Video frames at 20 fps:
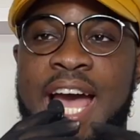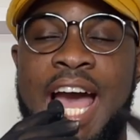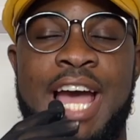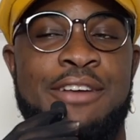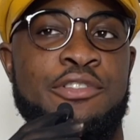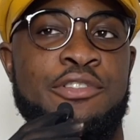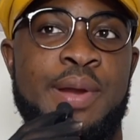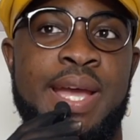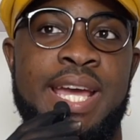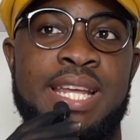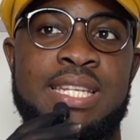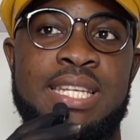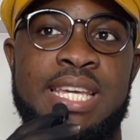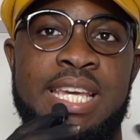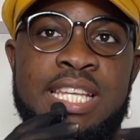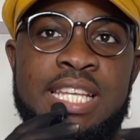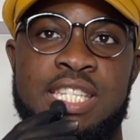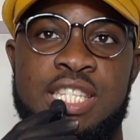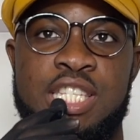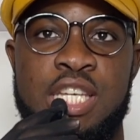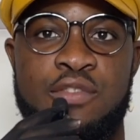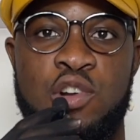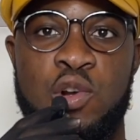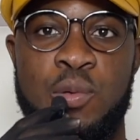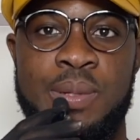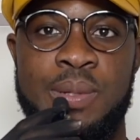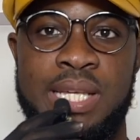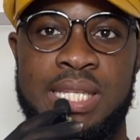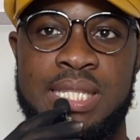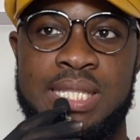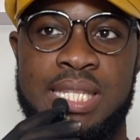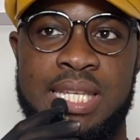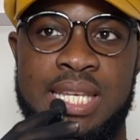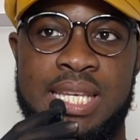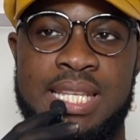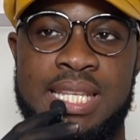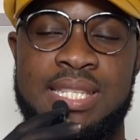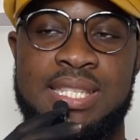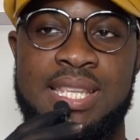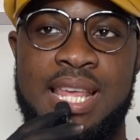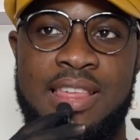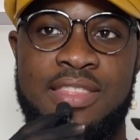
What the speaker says: I've read in several places